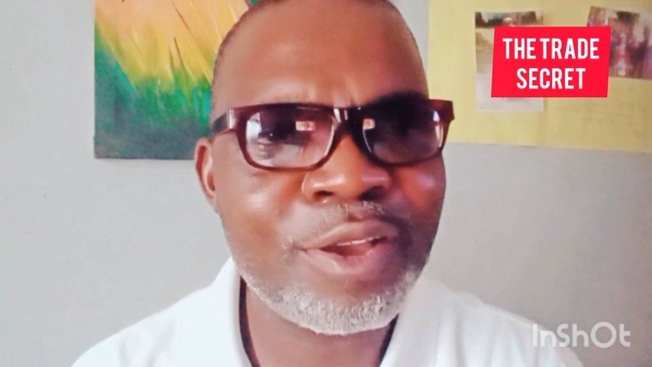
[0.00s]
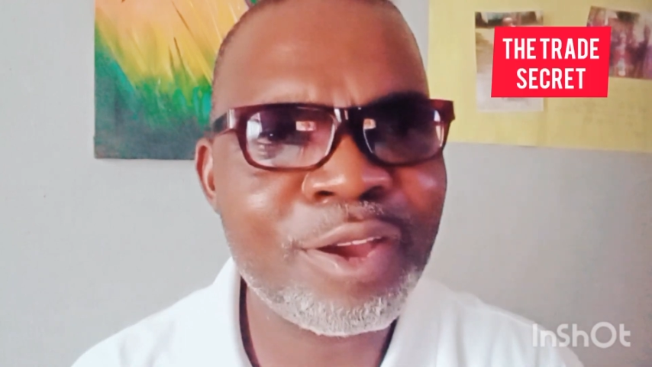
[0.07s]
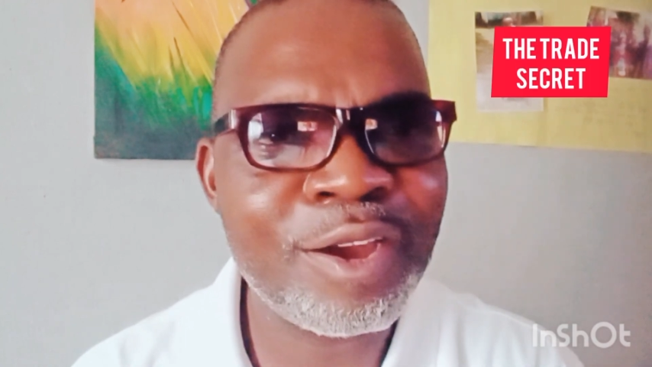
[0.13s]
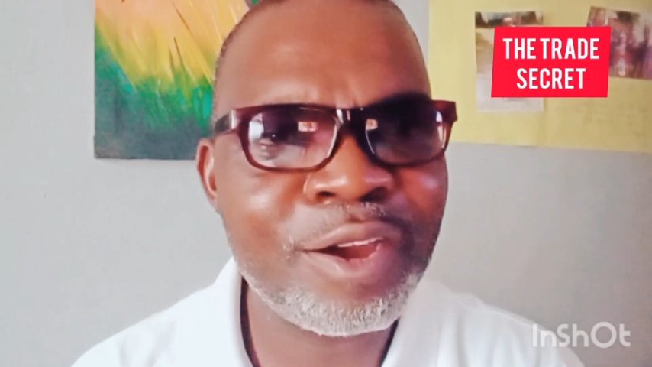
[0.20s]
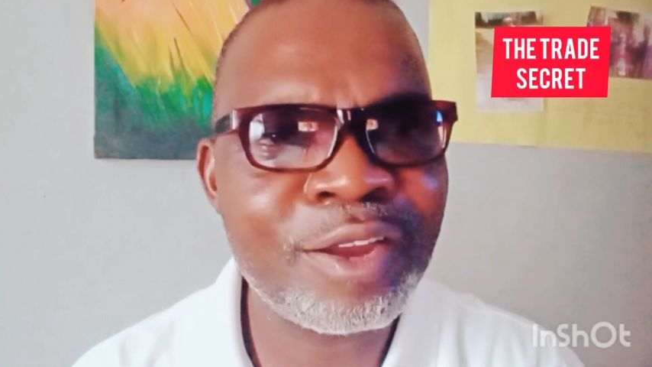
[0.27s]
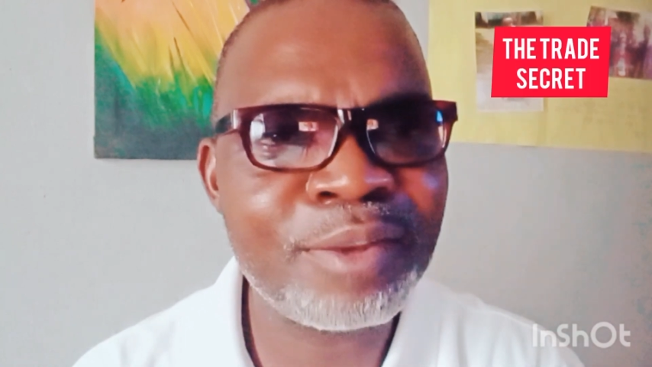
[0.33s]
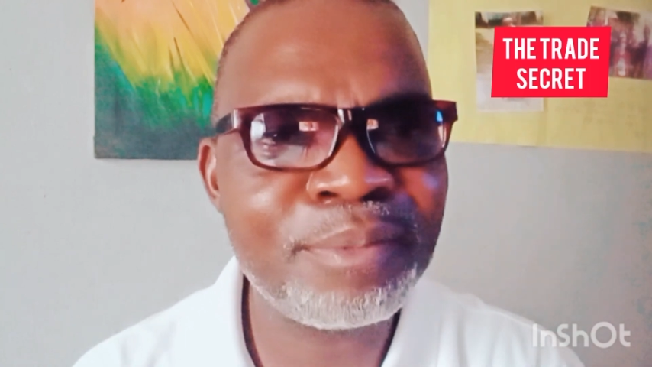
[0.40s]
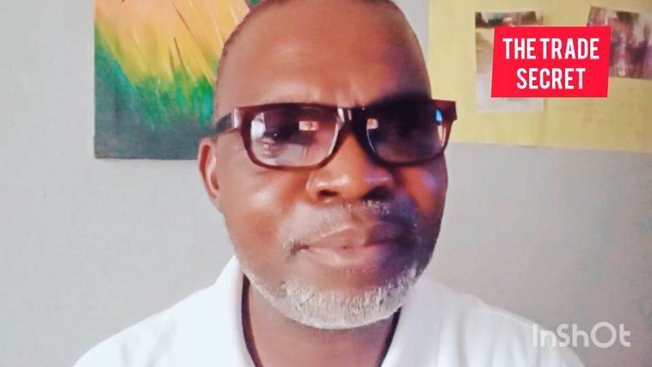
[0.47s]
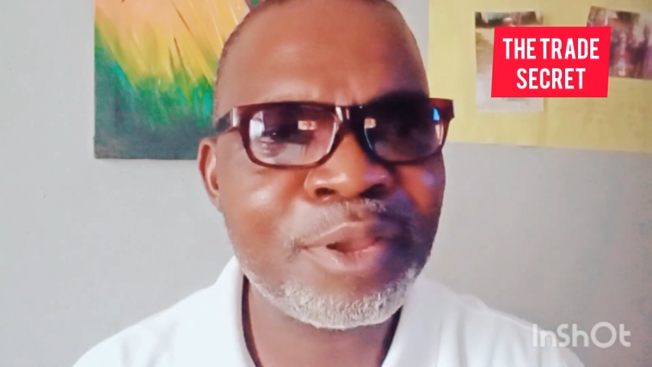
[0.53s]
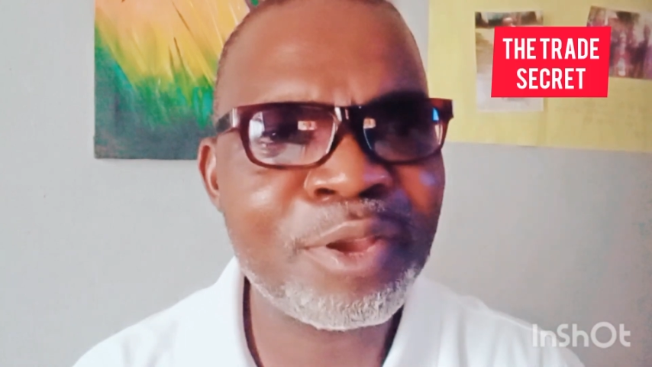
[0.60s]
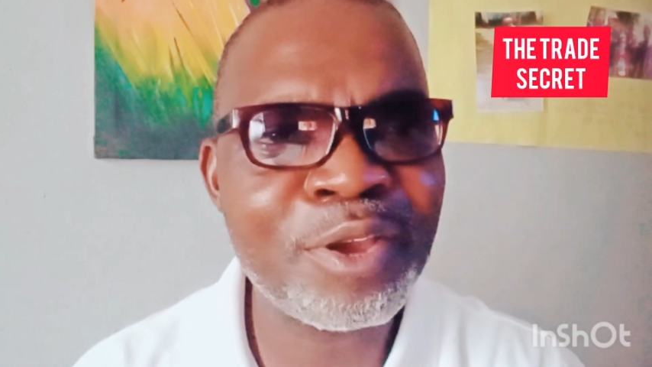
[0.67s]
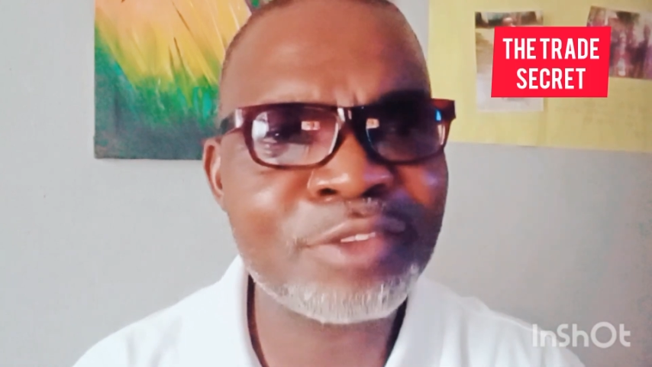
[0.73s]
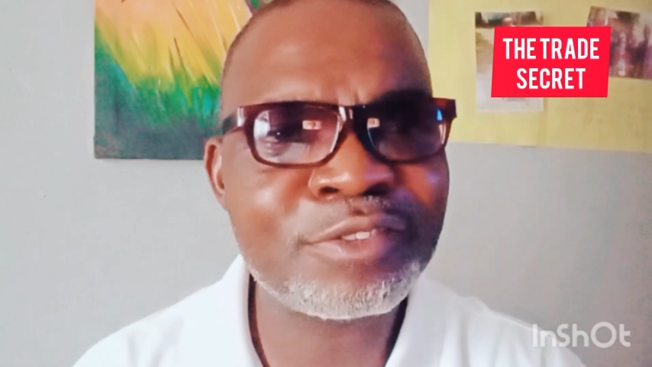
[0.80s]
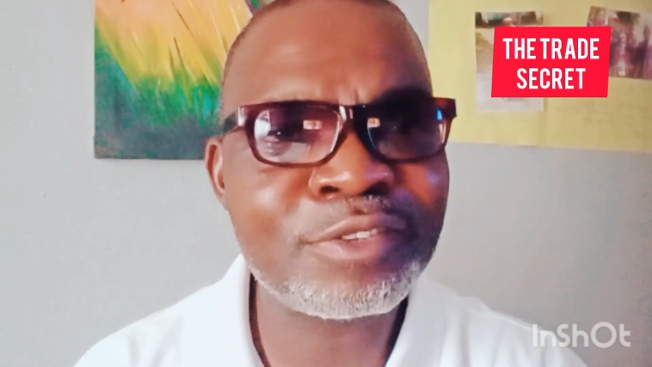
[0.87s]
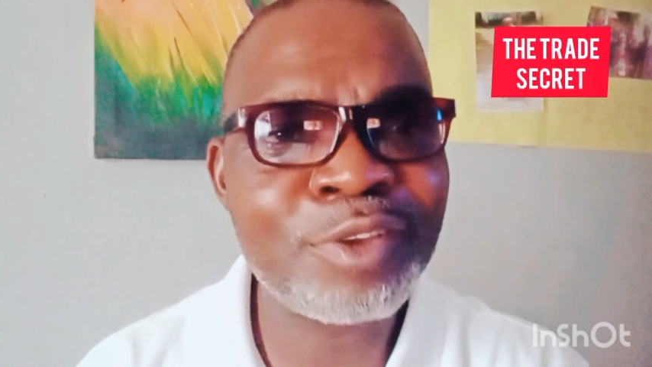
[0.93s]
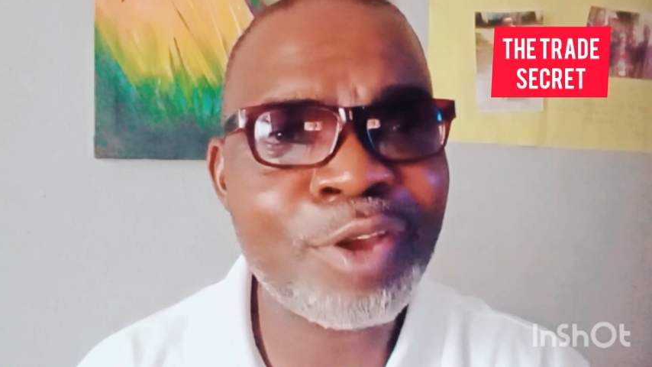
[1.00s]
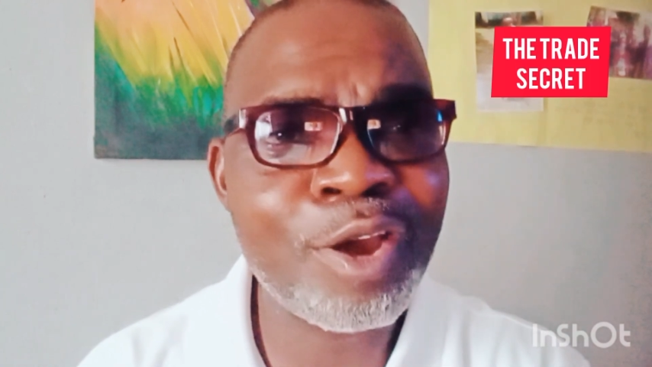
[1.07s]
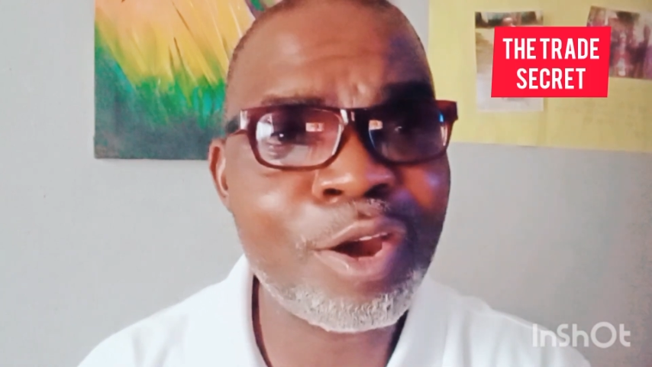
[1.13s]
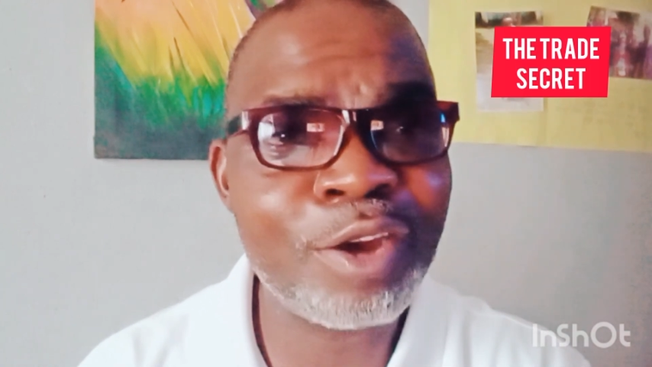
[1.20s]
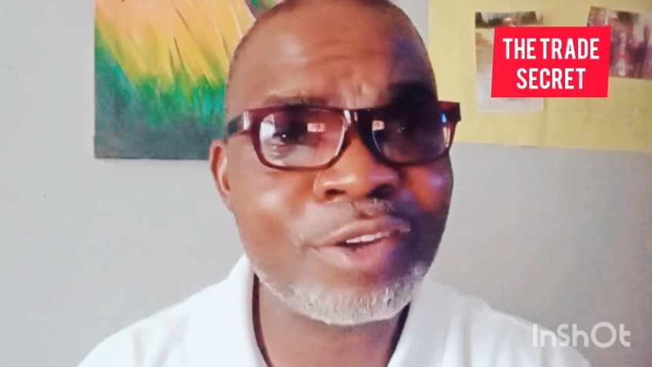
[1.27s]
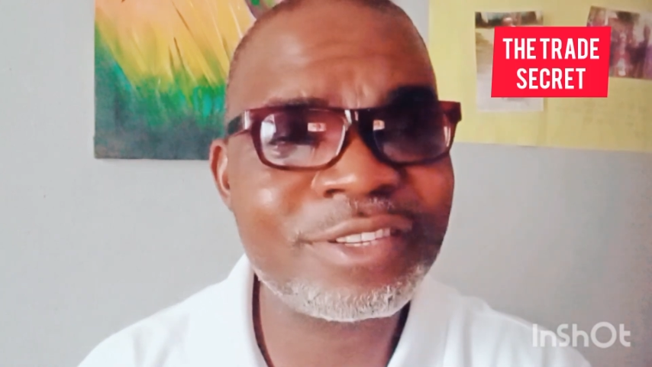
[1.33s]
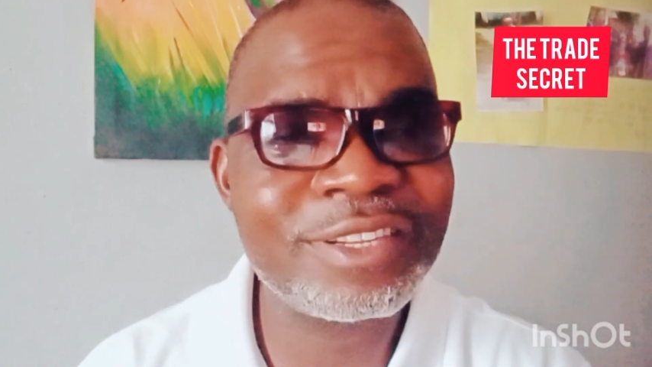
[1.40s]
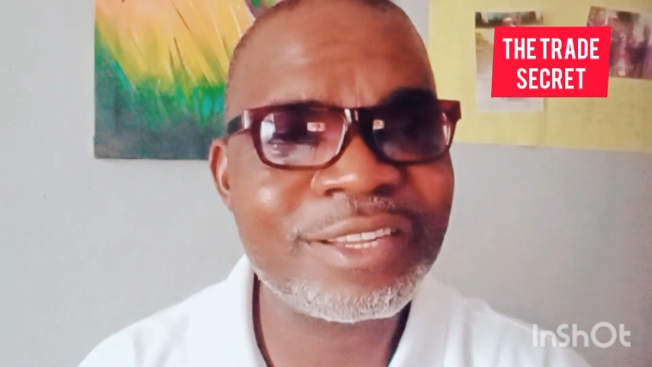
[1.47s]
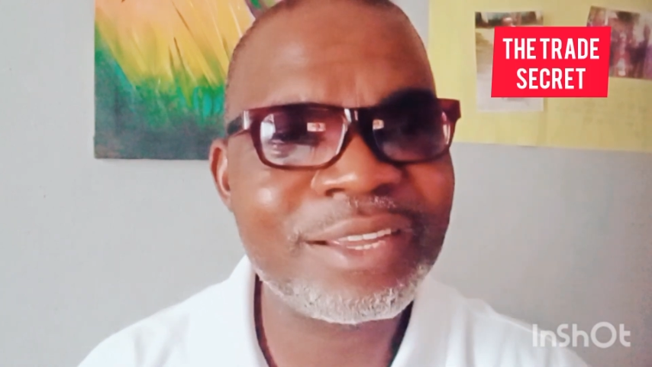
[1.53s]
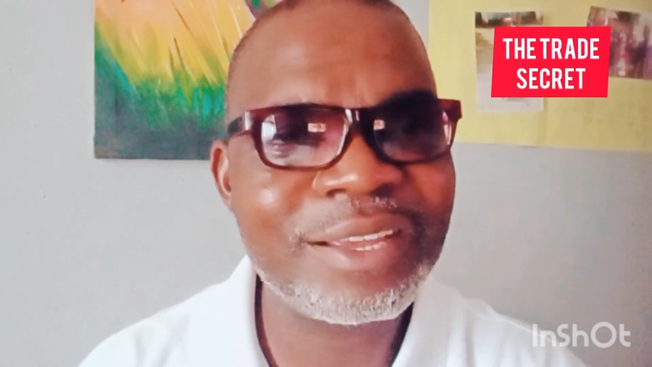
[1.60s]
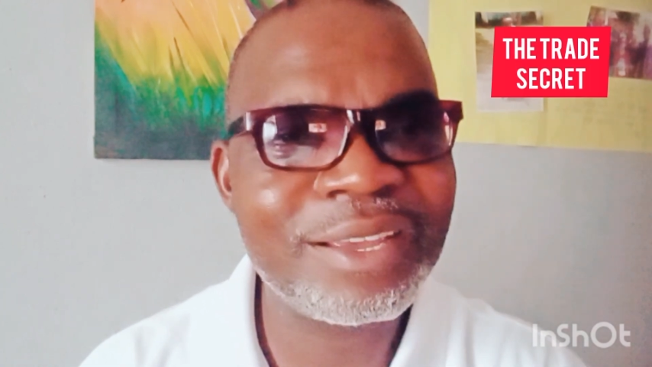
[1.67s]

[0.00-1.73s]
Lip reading: God, because God